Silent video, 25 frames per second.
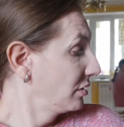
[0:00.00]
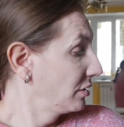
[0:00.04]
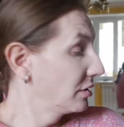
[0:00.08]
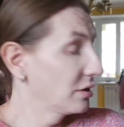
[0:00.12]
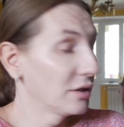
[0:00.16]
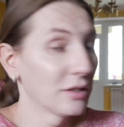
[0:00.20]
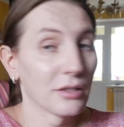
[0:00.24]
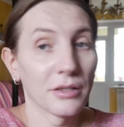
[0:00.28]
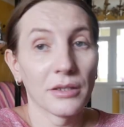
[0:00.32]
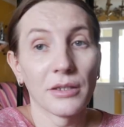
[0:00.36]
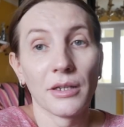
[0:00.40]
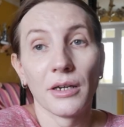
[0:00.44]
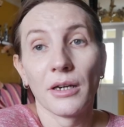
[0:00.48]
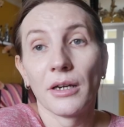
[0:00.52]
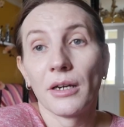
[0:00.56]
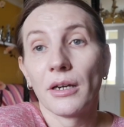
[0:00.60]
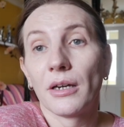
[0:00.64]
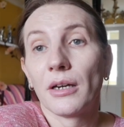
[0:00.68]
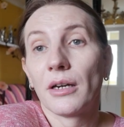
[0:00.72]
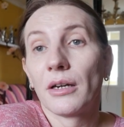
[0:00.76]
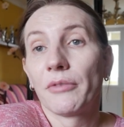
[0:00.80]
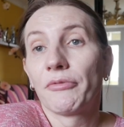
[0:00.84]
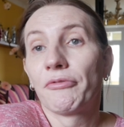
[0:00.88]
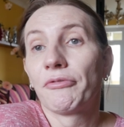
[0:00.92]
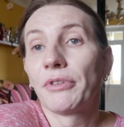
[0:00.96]
in
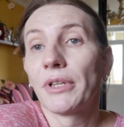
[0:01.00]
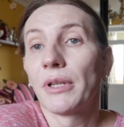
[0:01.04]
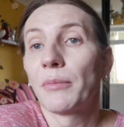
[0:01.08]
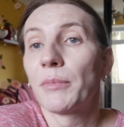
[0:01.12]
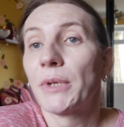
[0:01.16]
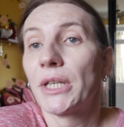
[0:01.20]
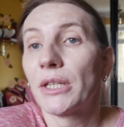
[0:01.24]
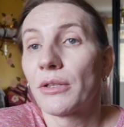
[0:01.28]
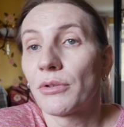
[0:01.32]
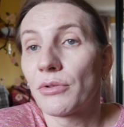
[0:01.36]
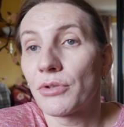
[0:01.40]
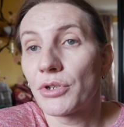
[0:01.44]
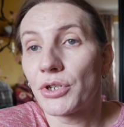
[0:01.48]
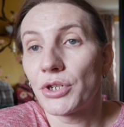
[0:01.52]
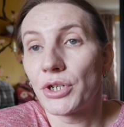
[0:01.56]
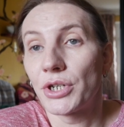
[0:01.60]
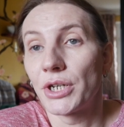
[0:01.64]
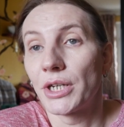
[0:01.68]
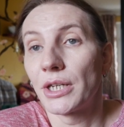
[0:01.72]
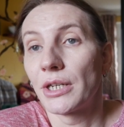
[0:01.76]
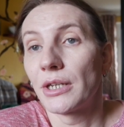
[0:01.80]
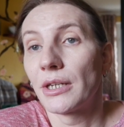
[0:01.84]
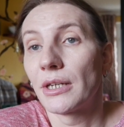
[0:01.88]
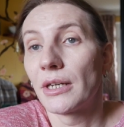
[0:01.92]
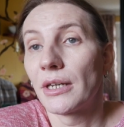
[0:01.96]
the film
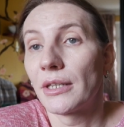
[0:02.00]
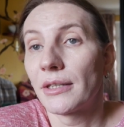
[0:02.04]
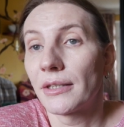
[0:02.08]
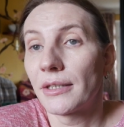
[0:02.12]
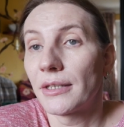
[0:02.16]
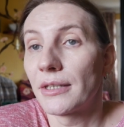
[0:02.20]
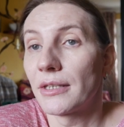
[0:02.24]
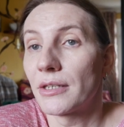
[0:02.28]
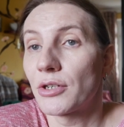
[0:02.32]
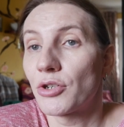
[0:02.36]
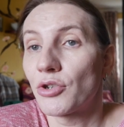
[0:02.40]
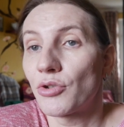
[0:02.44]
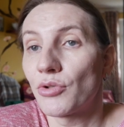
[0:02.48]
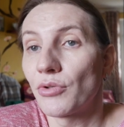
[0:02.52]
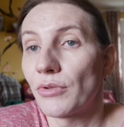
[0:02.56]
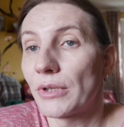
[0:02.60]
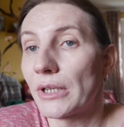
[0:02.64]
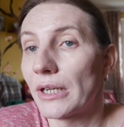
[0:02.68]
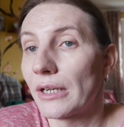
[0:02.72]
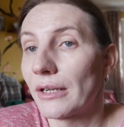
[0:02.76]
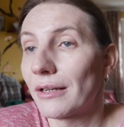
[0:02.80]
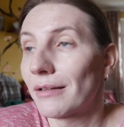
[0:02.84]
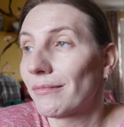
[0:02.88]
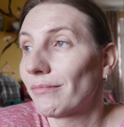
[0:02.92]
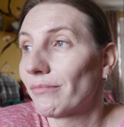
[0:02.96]
industry and he's
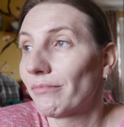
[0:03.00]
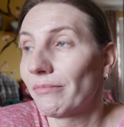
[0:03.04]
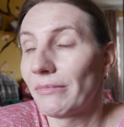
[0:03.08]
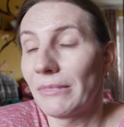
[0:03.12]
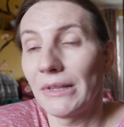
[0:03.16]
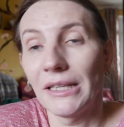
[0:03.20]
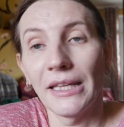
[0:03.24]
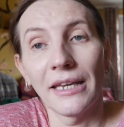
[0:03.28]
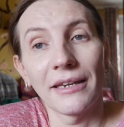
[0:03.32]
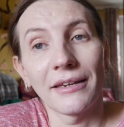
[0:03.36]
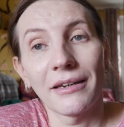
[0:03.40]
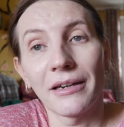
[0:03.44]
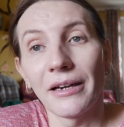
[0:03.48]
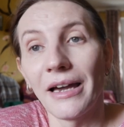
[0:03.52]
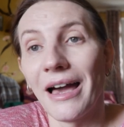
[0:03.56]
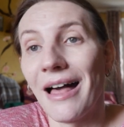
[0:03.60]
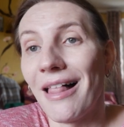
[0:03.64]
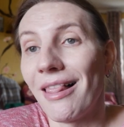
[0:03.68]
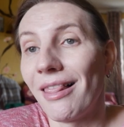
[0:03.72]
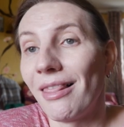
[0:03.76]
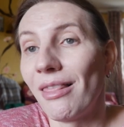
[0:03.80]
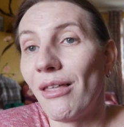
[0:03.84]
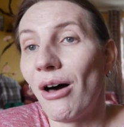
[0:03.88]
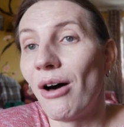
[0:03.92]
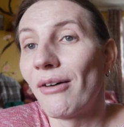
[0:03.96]
shooting like
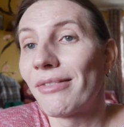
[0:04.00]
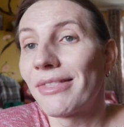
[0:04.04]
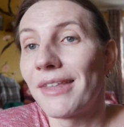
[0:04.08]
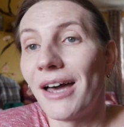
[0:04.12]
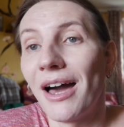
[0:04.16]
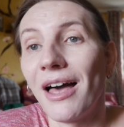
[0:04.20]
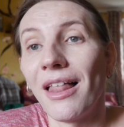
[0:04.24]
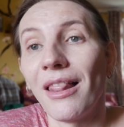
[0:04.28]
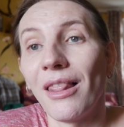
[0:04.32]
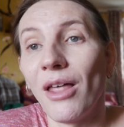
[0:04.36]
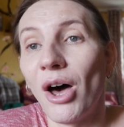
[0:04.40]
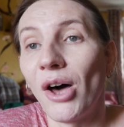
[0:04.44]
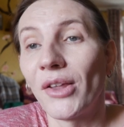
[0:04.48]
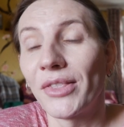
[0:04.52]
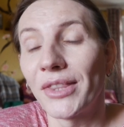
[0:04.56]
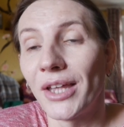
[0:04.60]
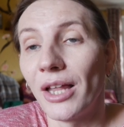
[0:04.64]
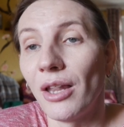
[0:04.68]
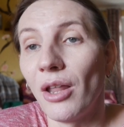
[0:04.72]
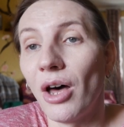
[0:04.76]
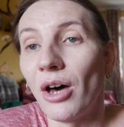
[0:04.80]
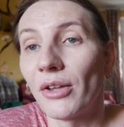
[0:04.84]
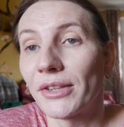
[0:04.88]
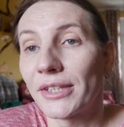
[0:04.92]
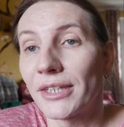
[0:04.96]
a
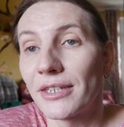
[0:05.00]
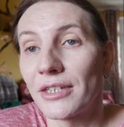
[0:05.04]
lot.